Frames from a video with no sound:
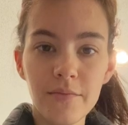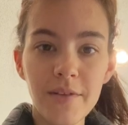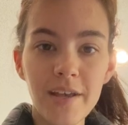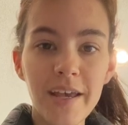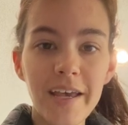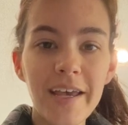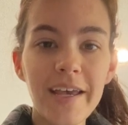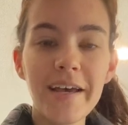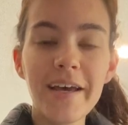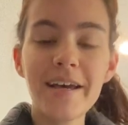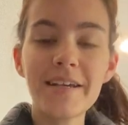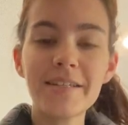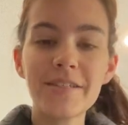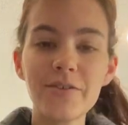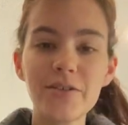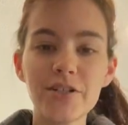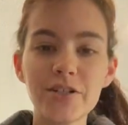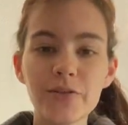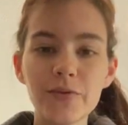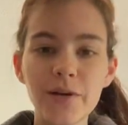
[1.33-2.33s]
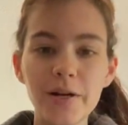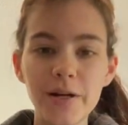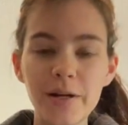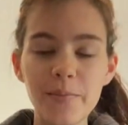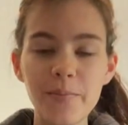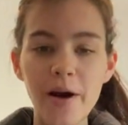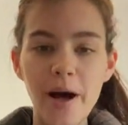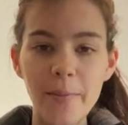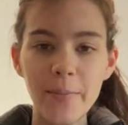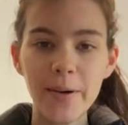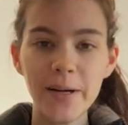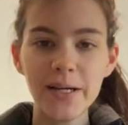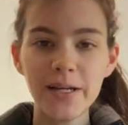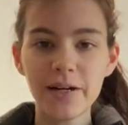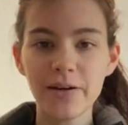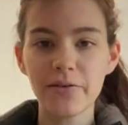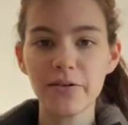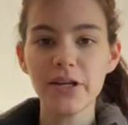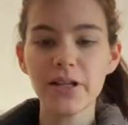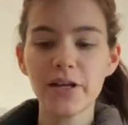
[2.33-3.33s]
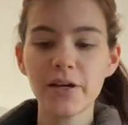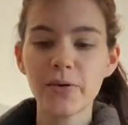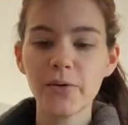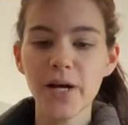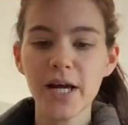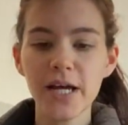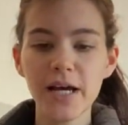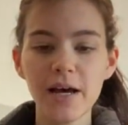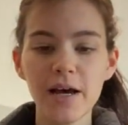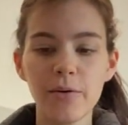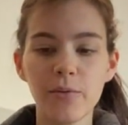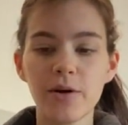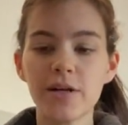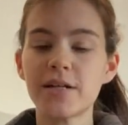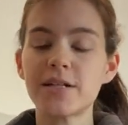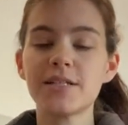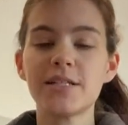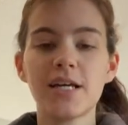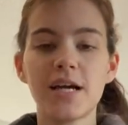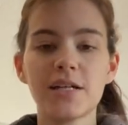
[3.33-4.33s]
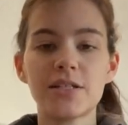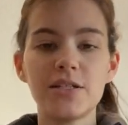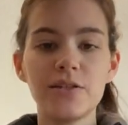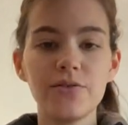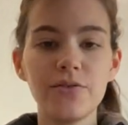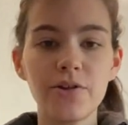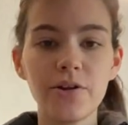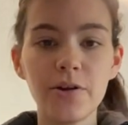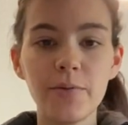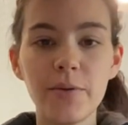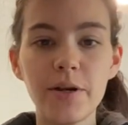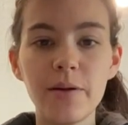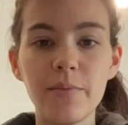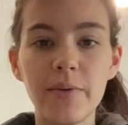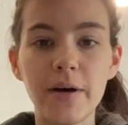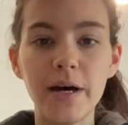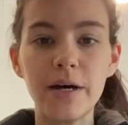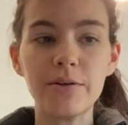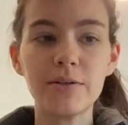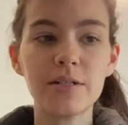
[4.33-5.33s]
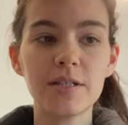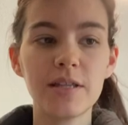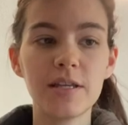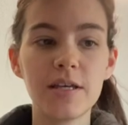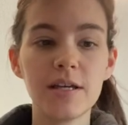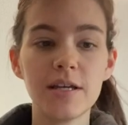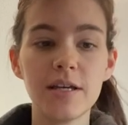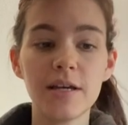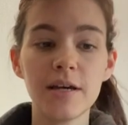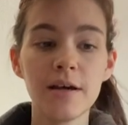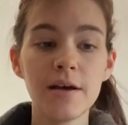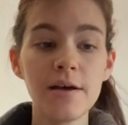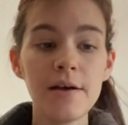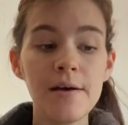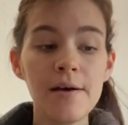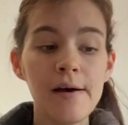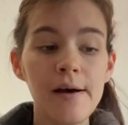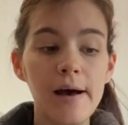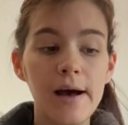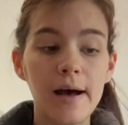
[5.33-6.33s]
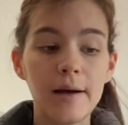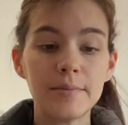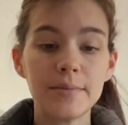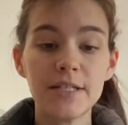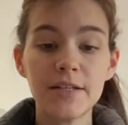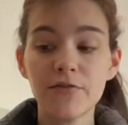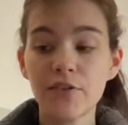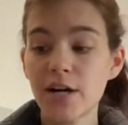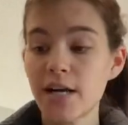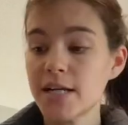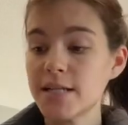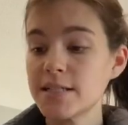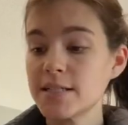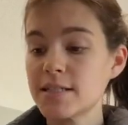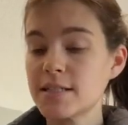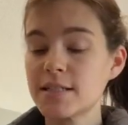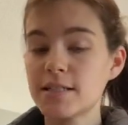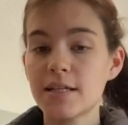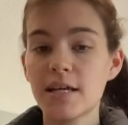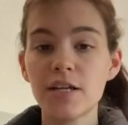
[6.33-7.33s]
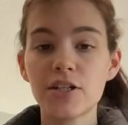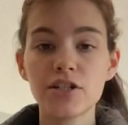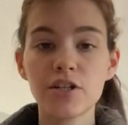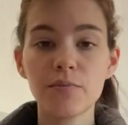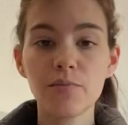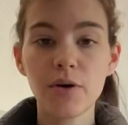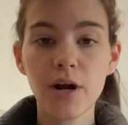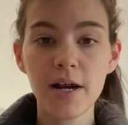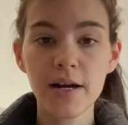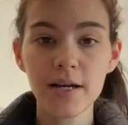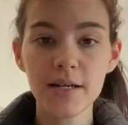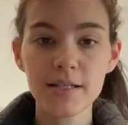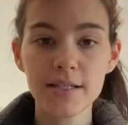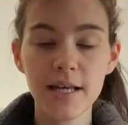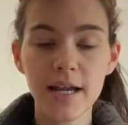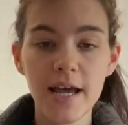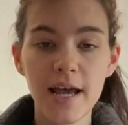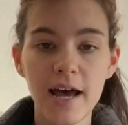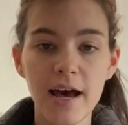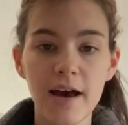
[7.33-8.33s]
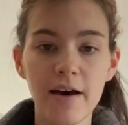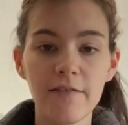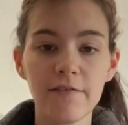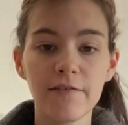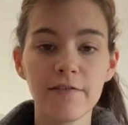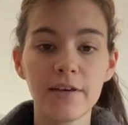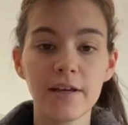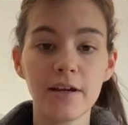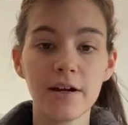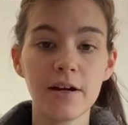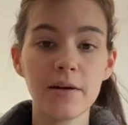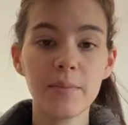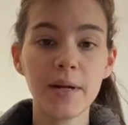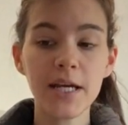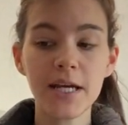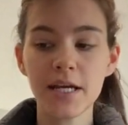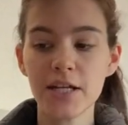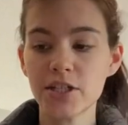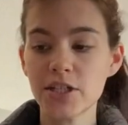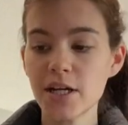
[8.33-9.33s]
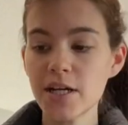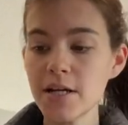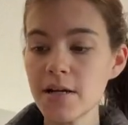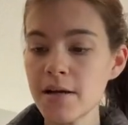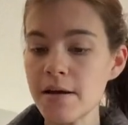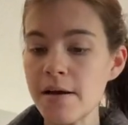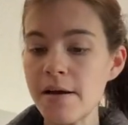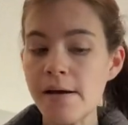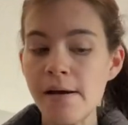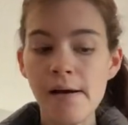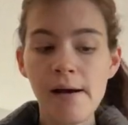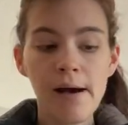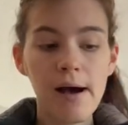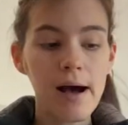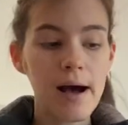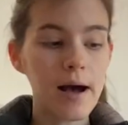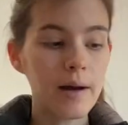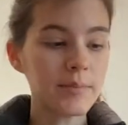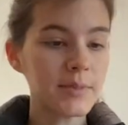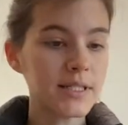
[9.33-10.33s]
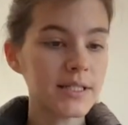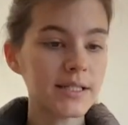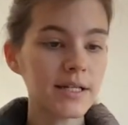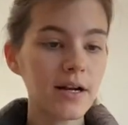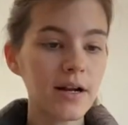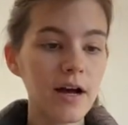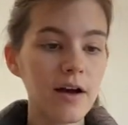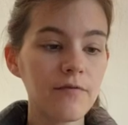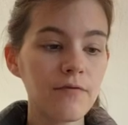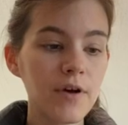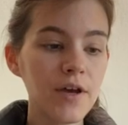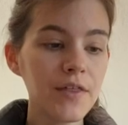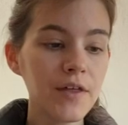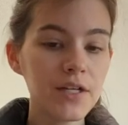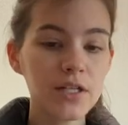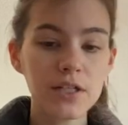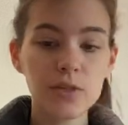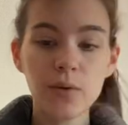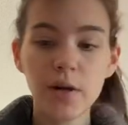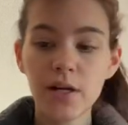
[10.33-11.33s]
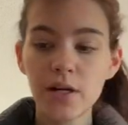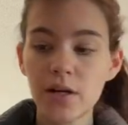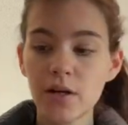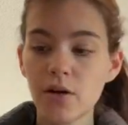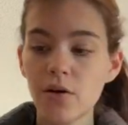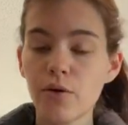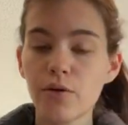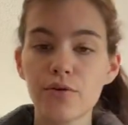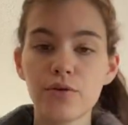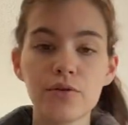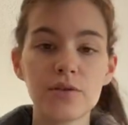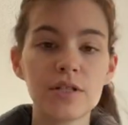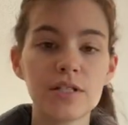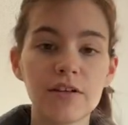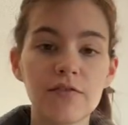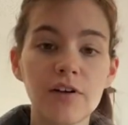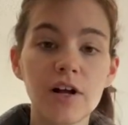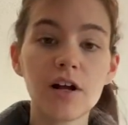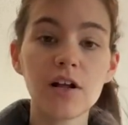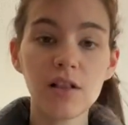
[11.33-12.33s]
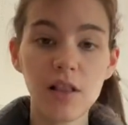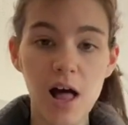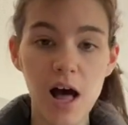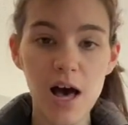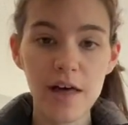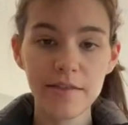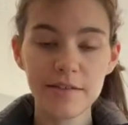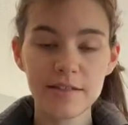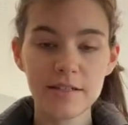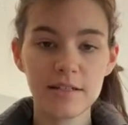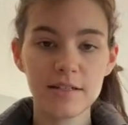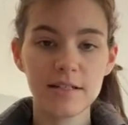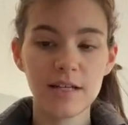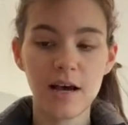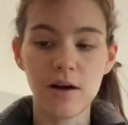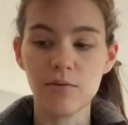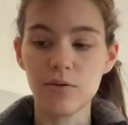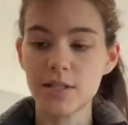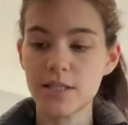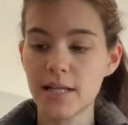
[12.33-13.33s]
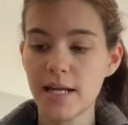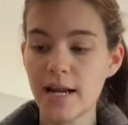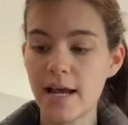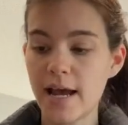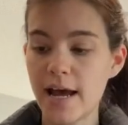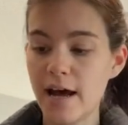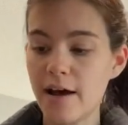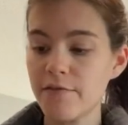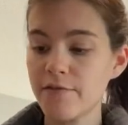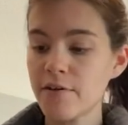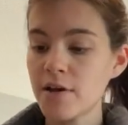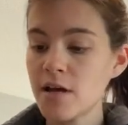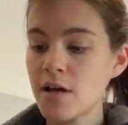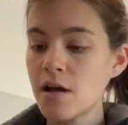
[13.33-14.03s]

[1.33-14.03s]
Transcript: Hey guys, so I just wanted to pop on here really quick. I wanted to talk to you a little bit about the different kitchen products that I have here in my kitchen. To start off with, I just wanted to go through the different cloths and towels that I have.